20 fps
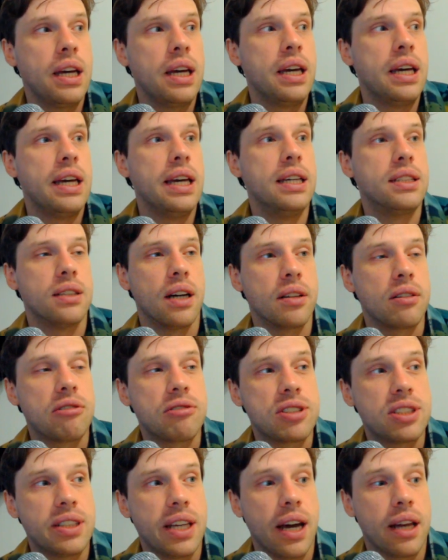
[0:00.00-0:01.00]
is
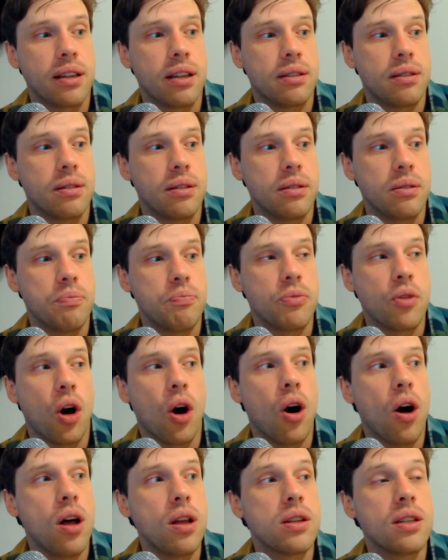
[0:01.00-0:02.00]
understand that
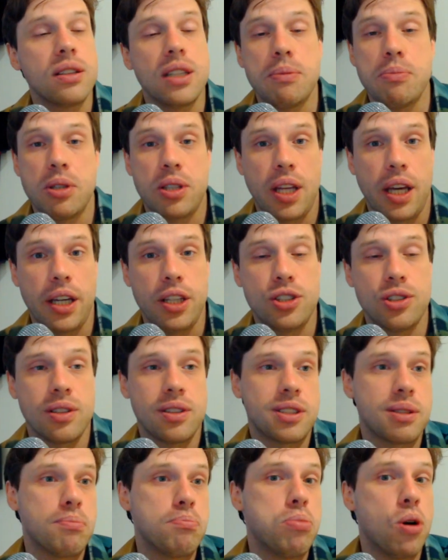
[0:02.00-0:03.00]
all the
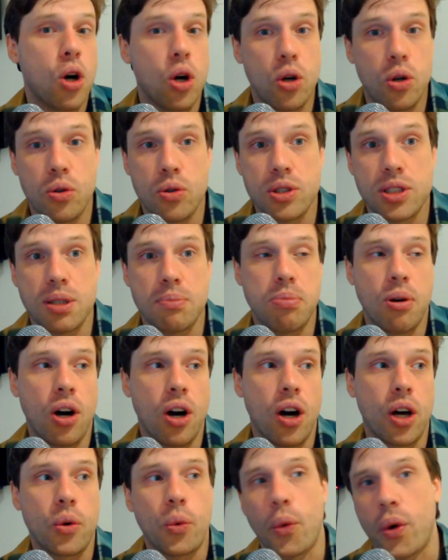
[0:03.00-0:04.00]
limitations imposed
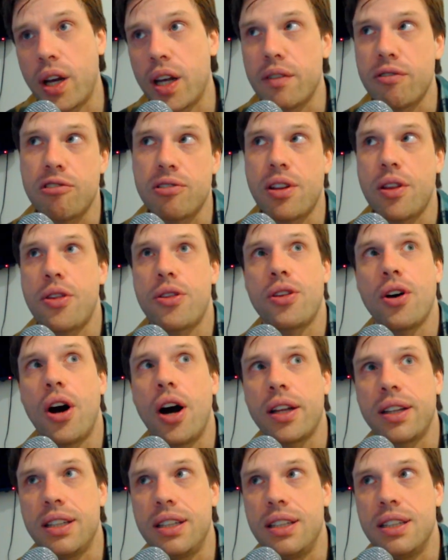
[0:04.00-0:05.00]
upon whatever the
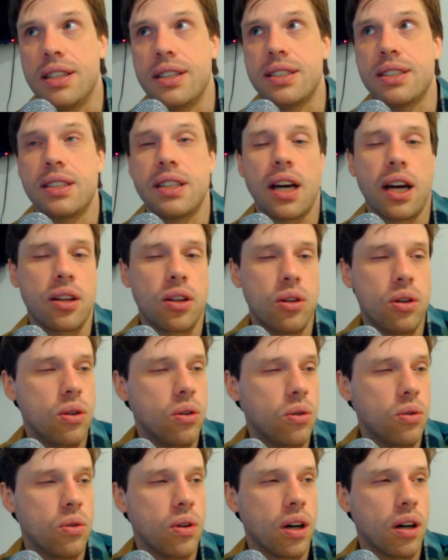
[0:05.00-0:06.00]
thought is that
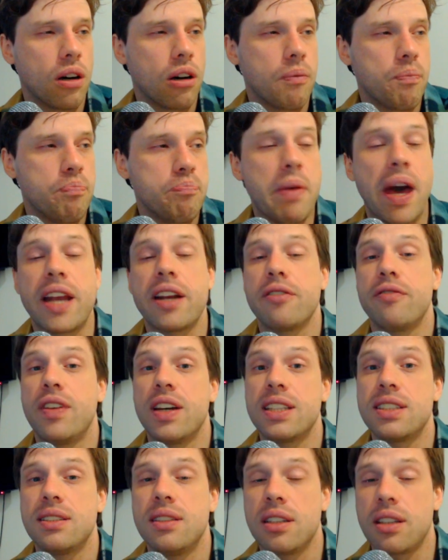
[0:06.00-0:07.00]
you are
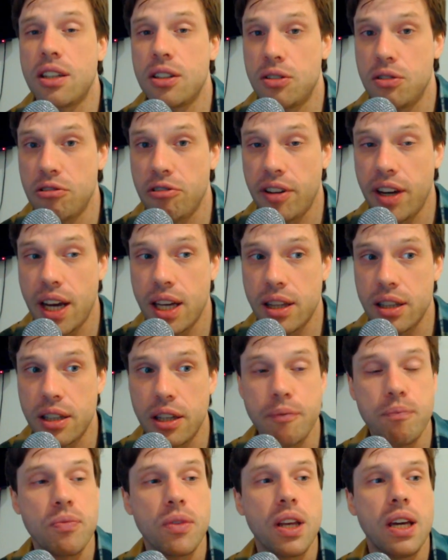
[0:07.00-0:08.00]
manifesting into
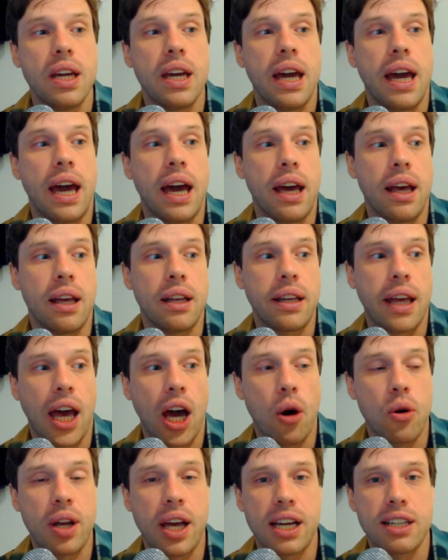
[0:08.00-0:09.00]
reality, and
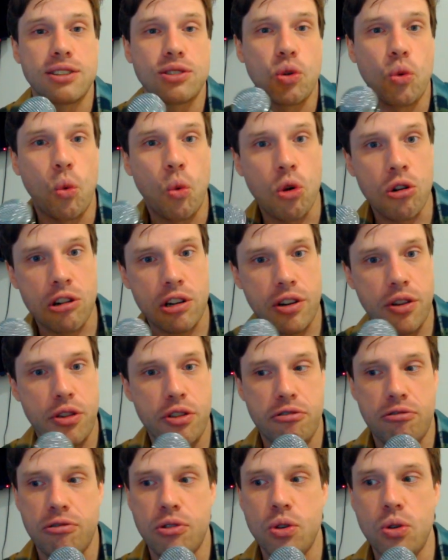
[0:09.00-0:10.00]
how it has to work
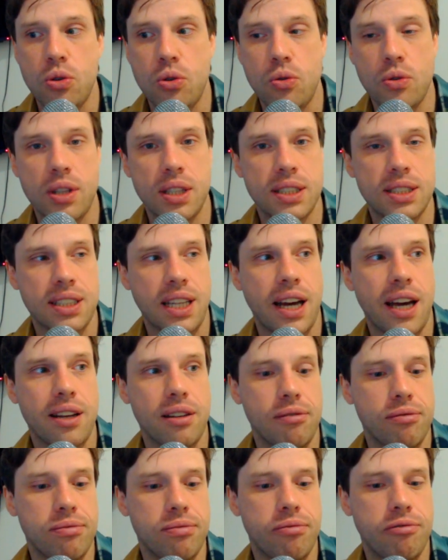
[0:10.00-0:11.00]
through this kind
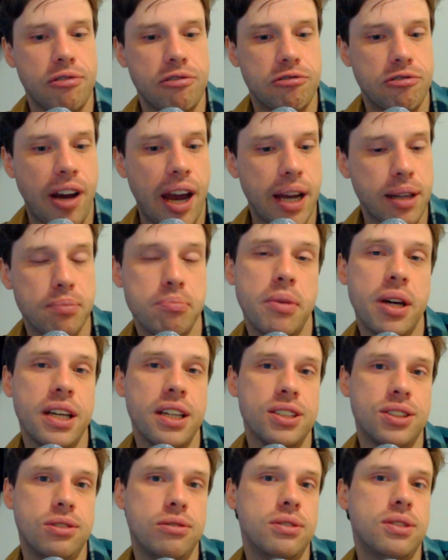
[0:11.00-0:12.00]
of rat
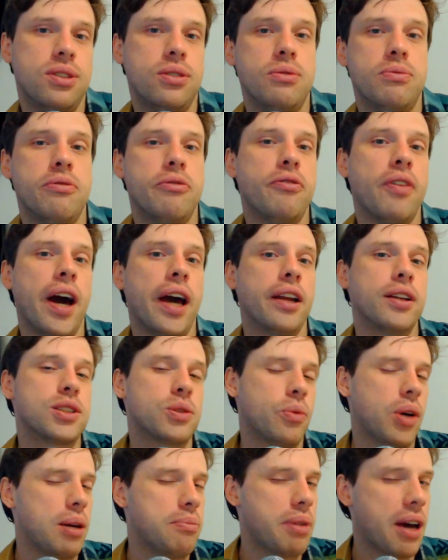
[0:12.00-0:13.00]
maze to find its
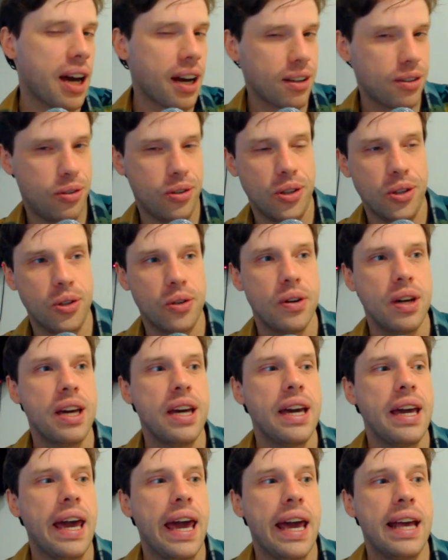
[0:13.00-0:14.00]
way back to you
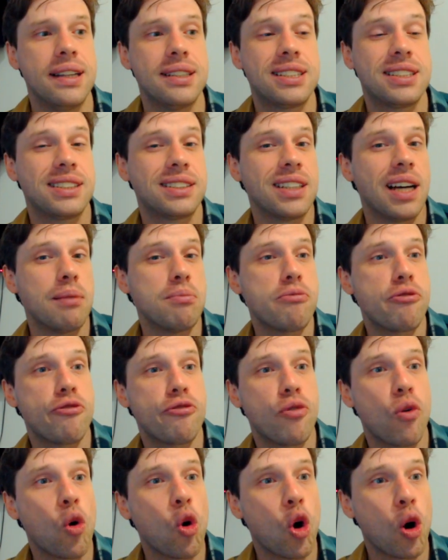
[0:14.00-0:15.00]
in some
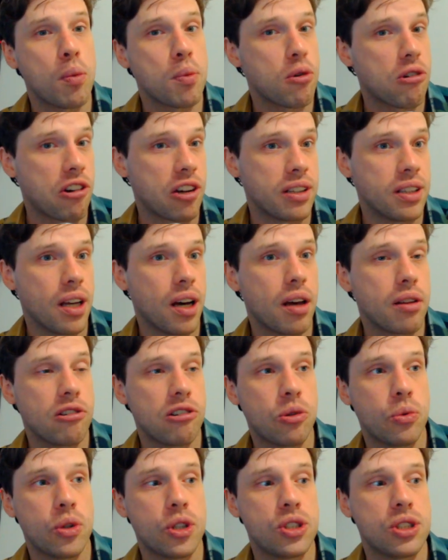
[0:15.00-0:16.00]
form or
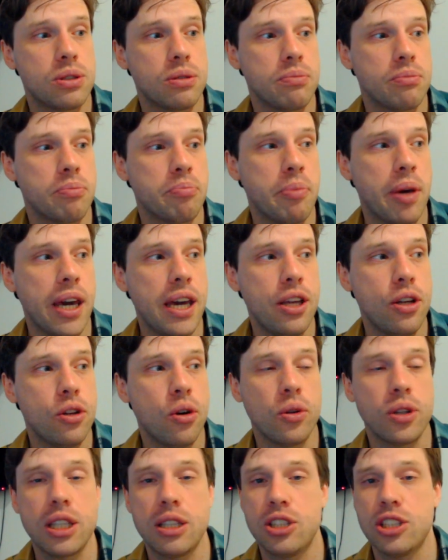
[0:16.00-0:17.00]
another, which may
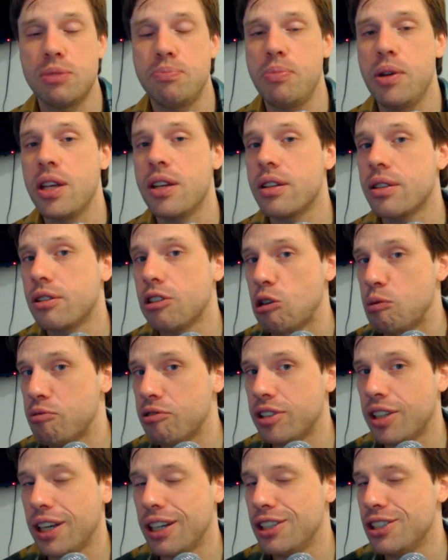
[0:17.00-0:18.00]
only just be an
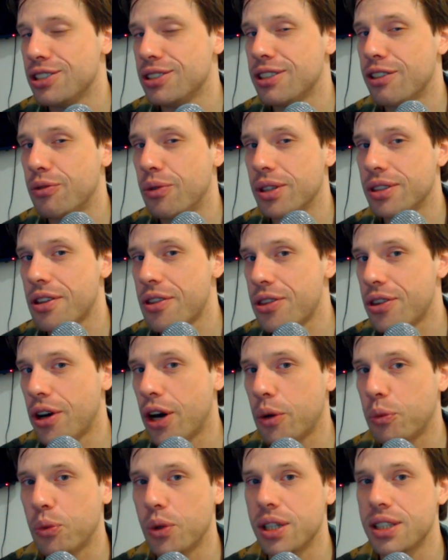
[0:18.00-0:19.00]
interpretation of what the
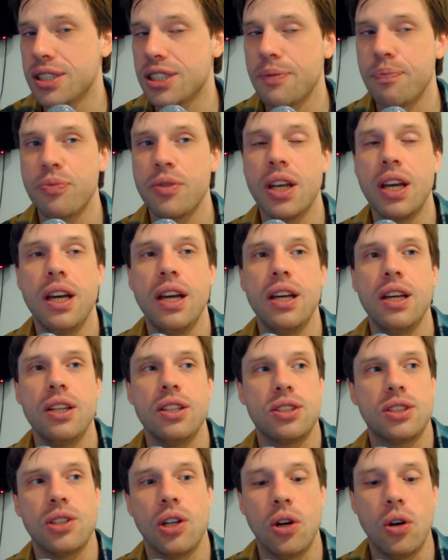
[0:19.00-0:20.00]
thought was.
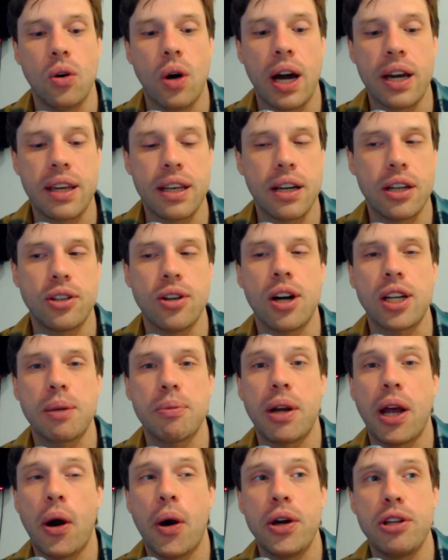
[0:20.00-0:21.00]
So again, I talked
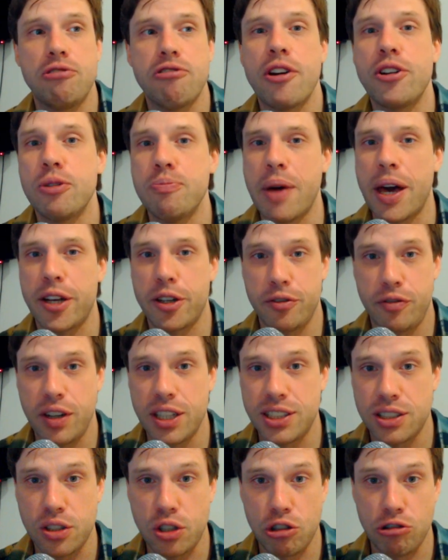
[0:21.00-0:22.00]
about how I tried to
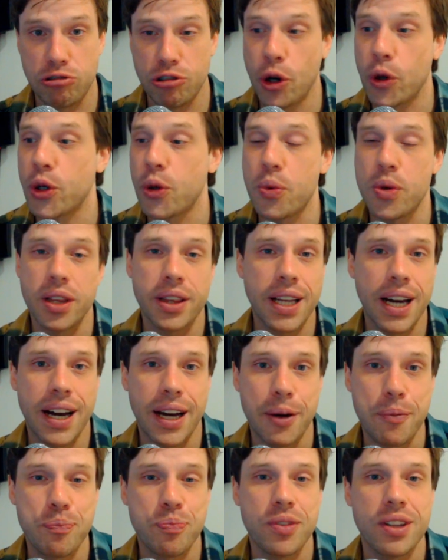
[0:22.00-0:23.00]
manifest a Corona with
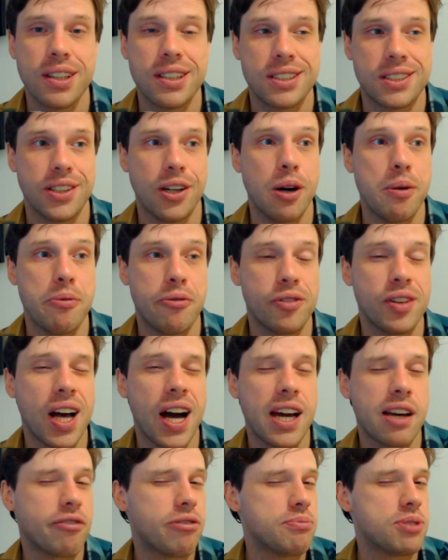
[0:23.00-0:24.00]
lime. So I'm
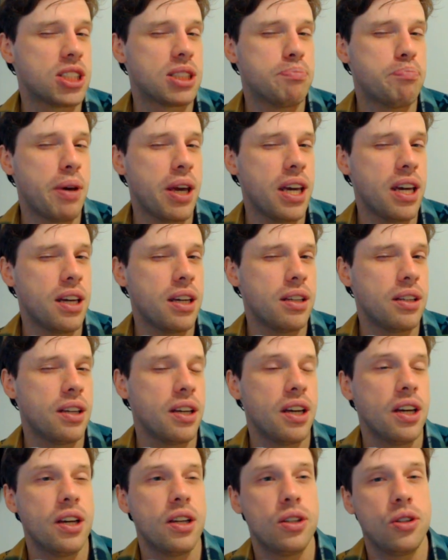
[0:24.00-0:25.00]
flying from Spain
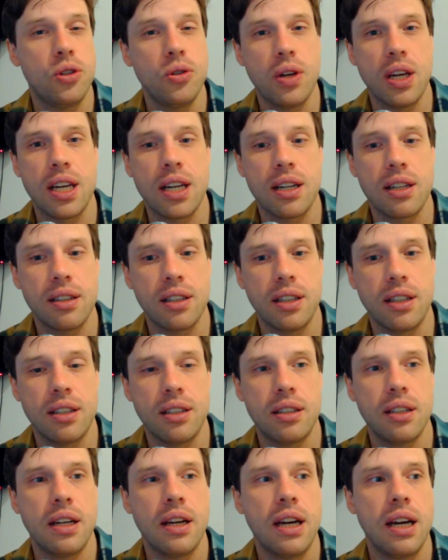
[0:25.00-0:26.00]
to
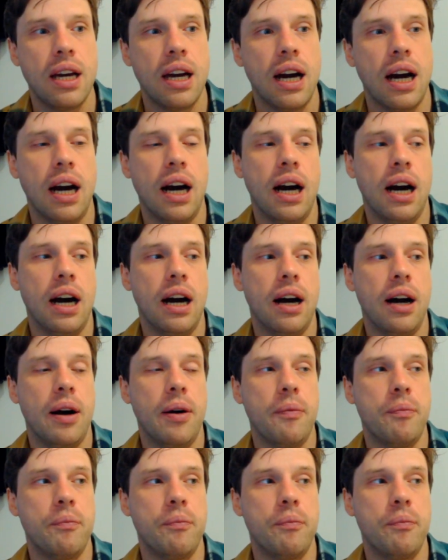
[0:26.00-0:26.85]
England. I